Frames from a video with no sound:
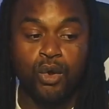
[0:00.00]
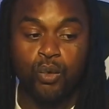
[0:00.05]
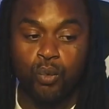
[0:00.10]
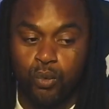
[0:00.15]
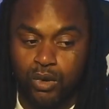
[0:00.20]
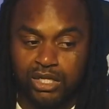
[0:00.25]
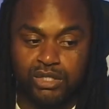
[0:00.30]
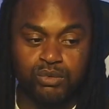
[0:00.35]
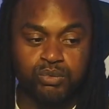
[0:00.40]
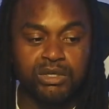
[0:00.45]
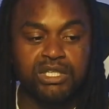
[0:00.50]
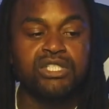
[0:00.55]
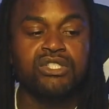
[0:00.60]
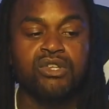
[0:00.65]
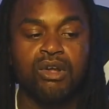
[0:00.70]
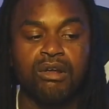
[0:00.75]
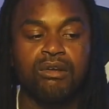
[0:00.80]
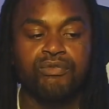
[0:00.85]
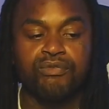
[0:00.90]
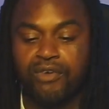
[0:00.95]
Once we
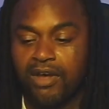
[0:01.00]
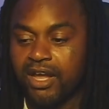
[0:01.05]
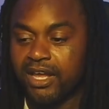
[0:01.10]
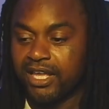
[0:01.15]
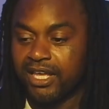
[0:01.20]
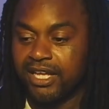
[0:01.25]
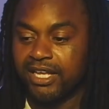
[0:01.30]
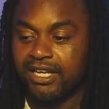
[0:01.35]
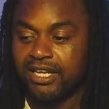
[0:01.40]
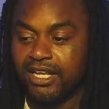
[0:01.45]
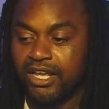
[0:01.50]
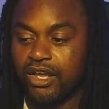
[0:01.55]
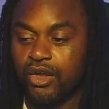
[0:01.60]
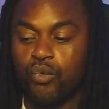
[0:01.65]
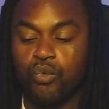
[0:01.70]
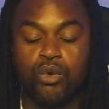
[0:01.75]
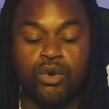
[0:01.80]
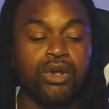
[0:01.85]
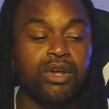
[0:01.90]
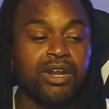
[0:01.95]
start fucking,
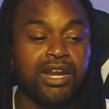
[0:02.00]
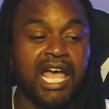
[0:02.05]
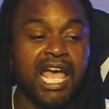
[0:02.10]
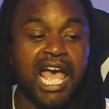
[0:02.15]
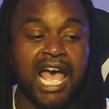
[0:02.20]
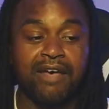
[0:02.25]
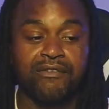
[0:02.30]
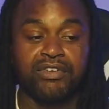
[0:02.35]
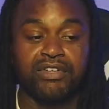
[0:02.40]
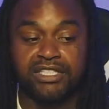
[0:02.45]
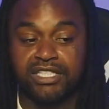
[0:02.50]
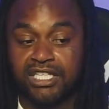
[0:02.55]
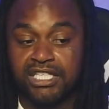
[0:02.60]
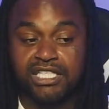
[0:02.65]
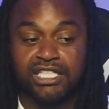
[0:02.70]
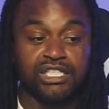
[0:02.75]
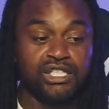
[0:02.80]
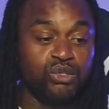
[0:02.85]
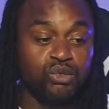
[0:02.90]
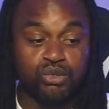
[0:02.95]
we're going to have a
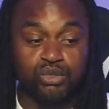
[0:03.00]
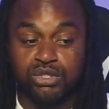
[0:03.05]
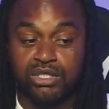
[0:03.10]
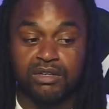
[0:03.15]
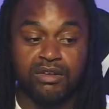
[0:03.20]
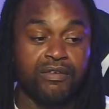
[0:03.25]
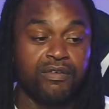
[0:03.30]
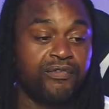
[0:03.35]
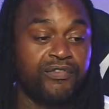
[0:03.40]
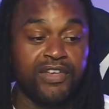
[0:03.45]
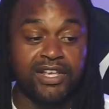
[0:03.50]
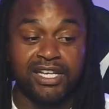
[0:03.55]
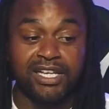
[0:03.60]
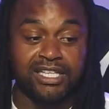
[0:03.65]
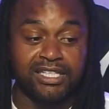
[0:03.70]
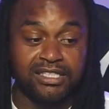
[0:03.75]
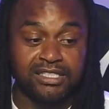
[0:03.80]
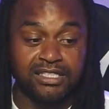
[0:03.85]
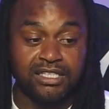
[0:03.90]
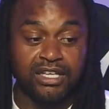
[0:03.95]
disillusion of
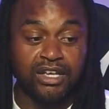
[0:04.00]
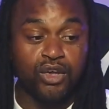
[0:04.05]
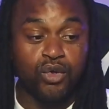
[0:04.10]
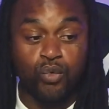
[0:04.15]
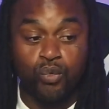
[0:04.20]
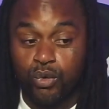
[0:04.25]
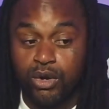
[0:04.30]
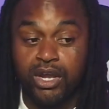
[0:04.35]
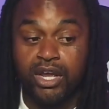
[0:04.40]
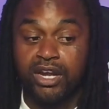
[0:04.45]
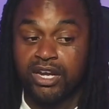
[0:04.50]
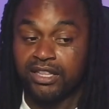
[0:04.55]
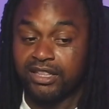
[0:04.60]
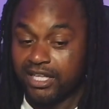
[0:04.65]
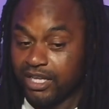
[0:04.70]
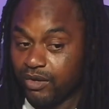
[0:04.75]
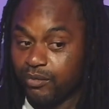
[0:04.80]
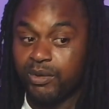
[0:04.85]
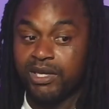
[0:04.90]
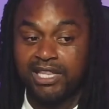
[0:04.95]
feelings. We're going to
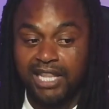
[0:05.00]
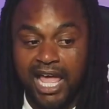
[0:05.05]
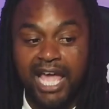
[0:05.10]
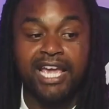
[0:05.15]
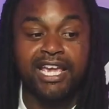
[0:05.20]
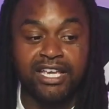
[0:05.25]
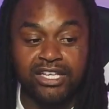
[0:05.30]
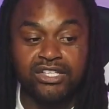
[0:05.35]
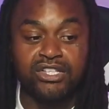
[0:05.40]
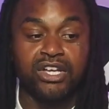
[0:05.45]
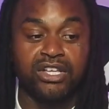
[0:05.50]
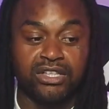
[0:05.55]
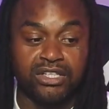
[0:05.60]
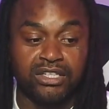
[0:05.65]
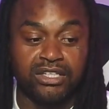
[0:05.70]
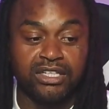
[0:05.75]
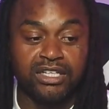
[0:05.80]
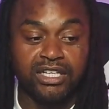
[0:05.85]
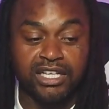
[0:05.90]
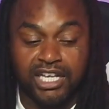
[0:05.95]
think we like each
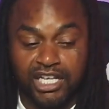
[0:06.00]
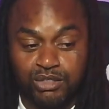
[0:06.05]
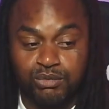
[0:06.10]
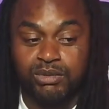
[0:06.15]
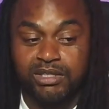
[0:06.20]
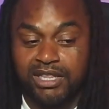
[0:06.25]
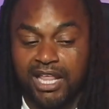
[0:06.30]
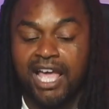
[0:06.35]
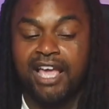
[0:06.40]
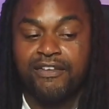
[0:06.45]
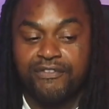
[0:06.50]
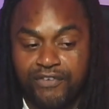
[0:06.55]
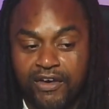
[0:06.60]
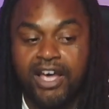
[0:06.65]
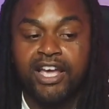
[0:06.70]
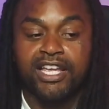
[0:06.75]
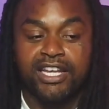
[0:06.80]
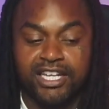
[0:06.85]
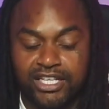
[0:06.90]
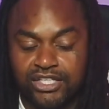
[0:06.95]
other because we like
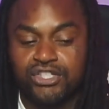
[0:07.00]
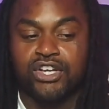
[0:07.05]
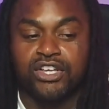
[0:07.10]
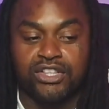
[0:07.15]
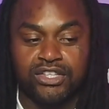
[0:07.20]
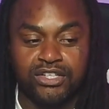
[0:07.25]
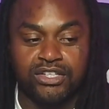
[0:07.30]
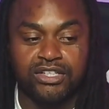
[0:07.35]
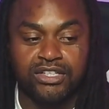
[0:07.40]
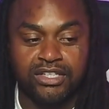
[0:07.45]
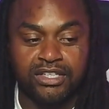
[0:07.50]
fucking each other.